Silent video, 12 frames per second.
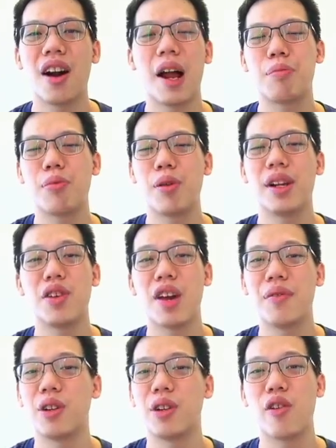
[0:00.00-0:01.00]
I pray that you
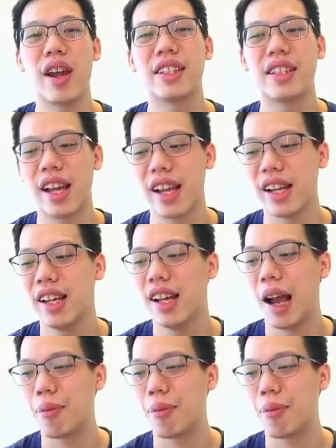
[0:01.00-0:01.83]
have a great day.